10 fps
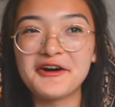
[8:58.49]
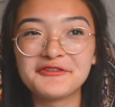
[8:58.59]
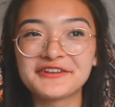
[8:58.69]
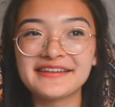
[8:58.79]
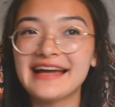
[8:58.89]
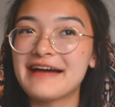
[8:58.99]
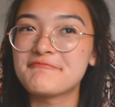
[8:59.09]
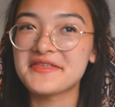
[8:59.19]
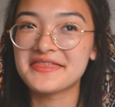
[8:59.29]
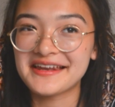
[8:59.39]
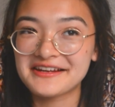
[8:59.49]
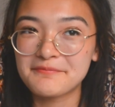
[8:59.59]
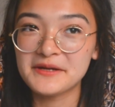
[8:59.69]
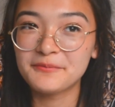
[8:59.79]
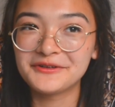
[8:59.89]
overly
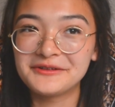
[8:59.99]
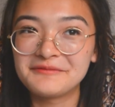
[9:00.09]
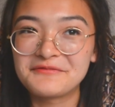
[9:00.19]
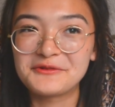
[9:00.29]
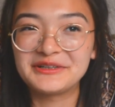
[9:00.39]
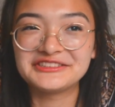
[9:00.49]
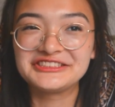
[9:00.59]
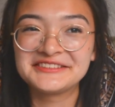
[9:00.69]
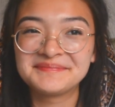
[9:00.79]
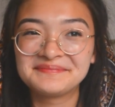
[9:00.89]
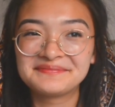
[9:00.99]
empathetic people, which